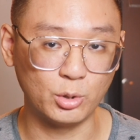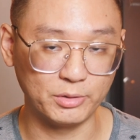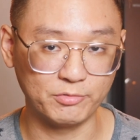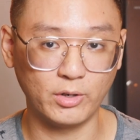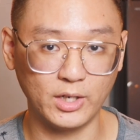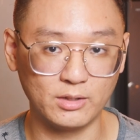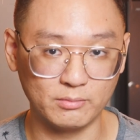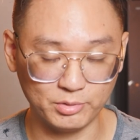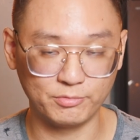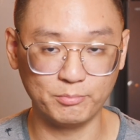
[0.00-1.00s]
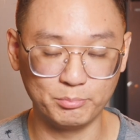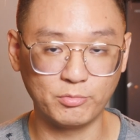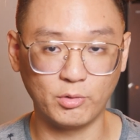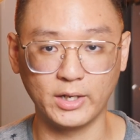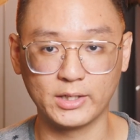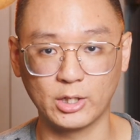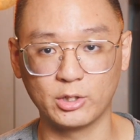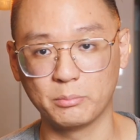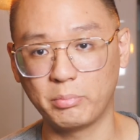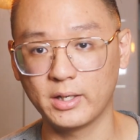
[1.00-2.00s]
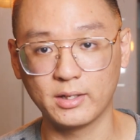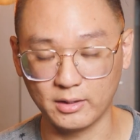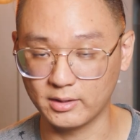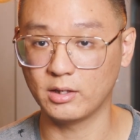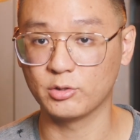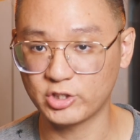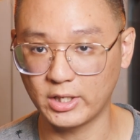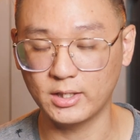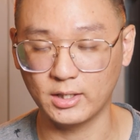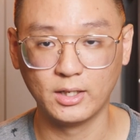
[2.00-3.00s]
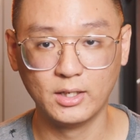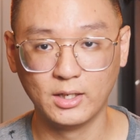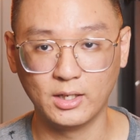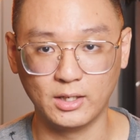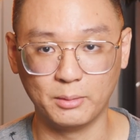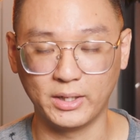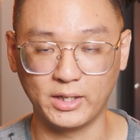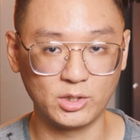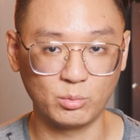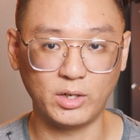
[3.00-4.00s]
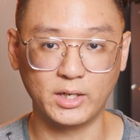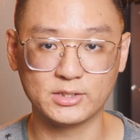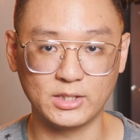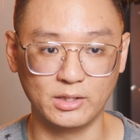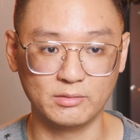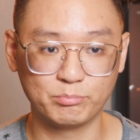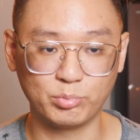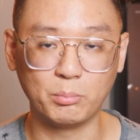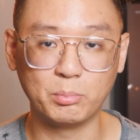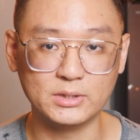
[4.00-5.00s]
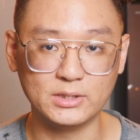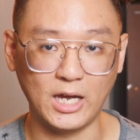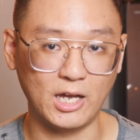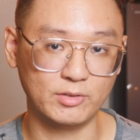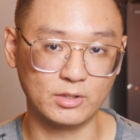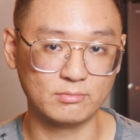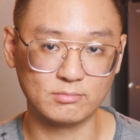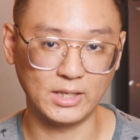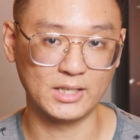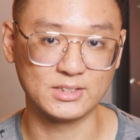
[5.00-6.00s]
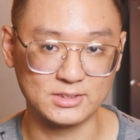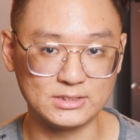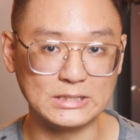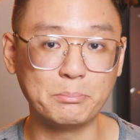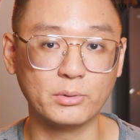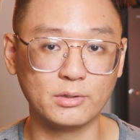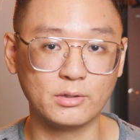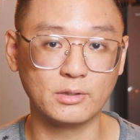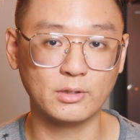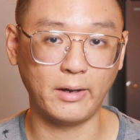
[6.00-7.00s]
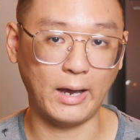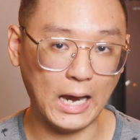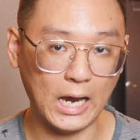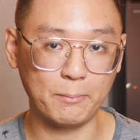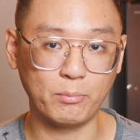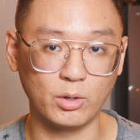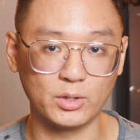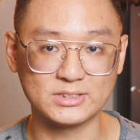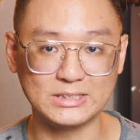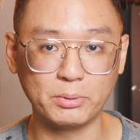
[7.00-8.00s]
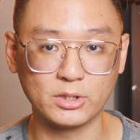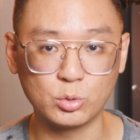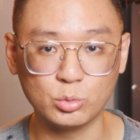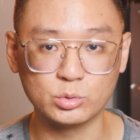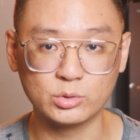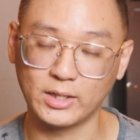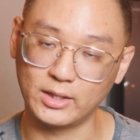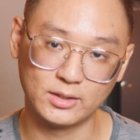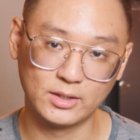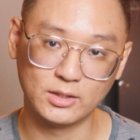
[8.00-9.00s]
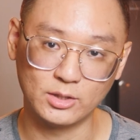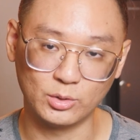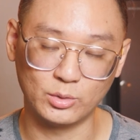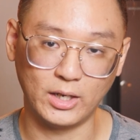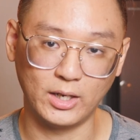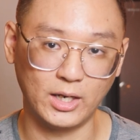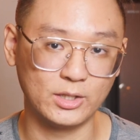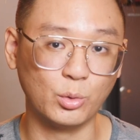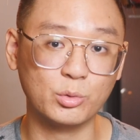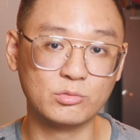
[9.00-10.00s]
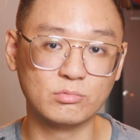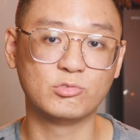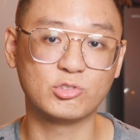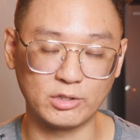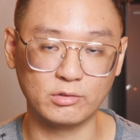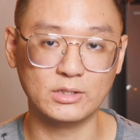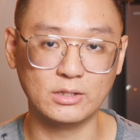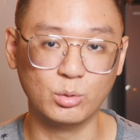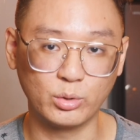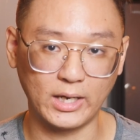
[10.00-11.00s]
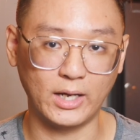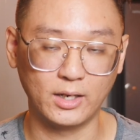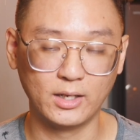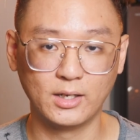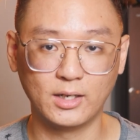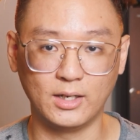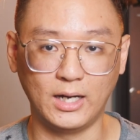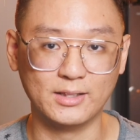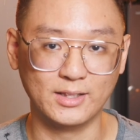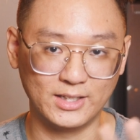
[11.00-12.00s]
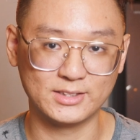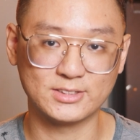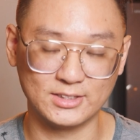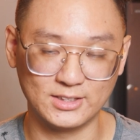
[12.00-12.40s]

beforehand, before I get on the bike, and then I'll check it. But otherwise, I probably have it as a sleeper app or sleeper tool that I don't generally look at unless